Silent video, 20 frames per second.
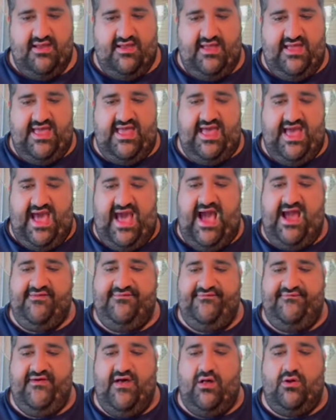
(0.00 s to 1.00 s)
It had
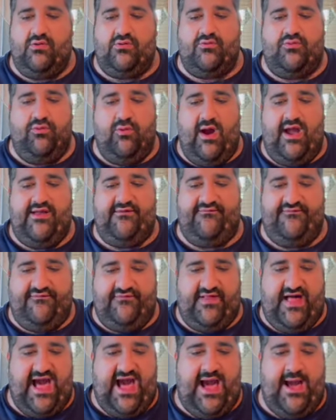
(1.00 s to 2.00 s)
felt quite
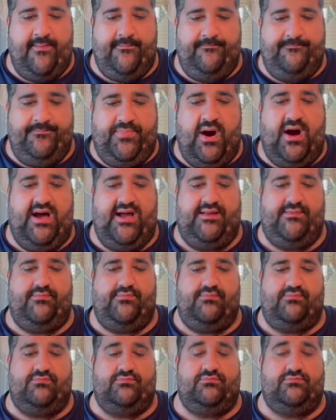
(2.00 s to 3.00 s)
flat, but
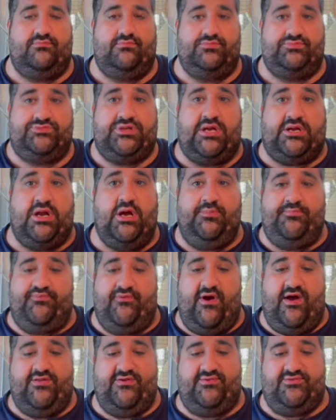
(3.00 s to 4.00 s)
the Good
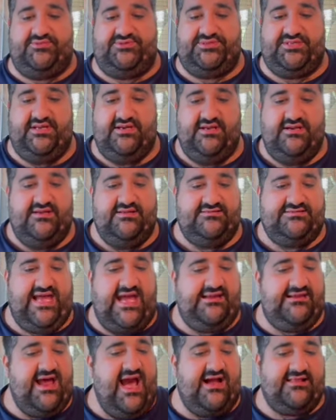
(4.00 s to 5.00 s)
Brothers,
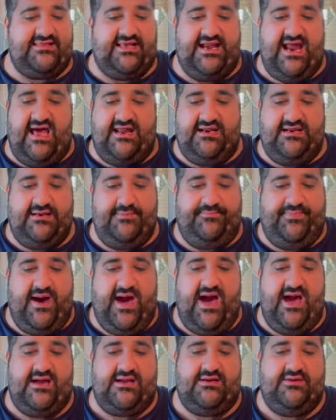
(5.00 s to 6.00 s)
they knocked it out of the
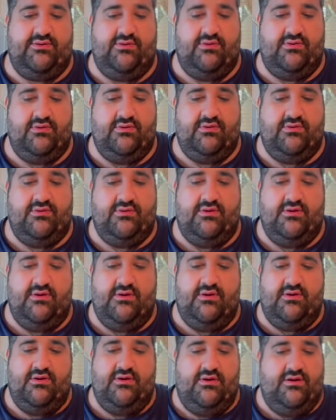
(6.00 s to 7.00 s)
park
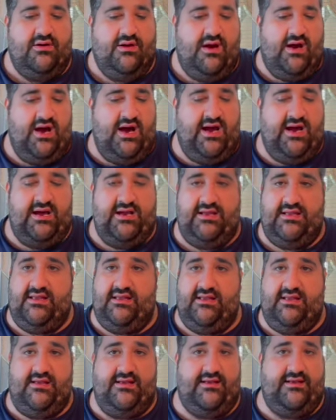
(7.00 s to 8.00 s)
uh,
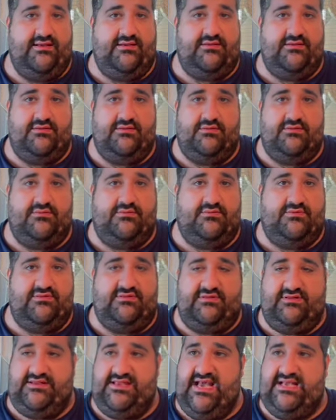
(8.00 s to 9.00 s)

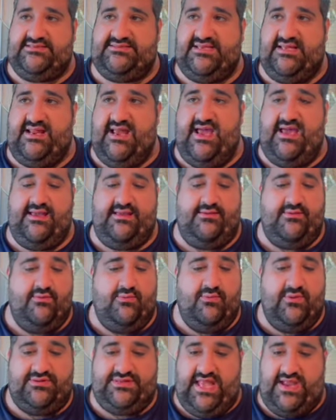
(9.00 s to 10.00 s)
yesterday
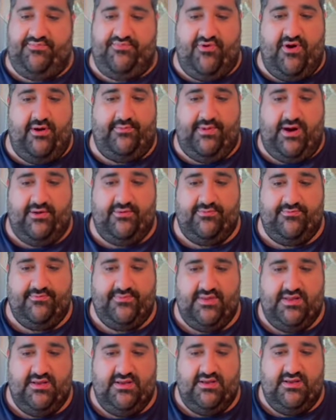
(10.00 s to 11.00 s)
with their promo.
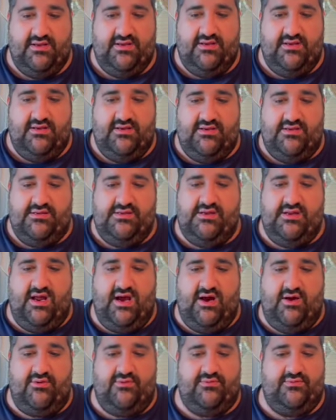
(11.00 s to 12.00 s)
You
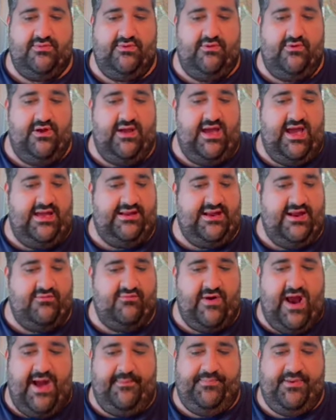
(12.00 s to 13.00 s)
know, and then
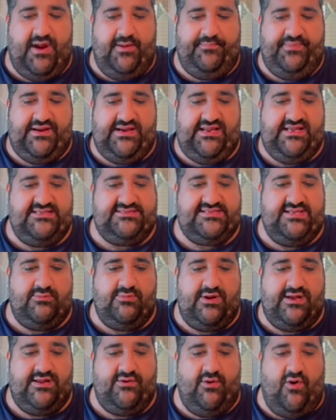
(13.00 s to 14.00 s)
wrapping up an easy
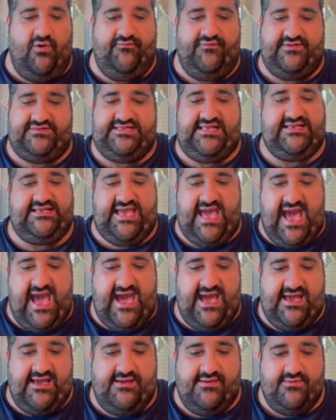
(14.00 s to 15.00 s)
win over
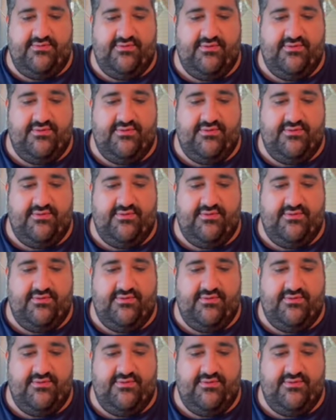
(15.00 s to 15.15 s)
DK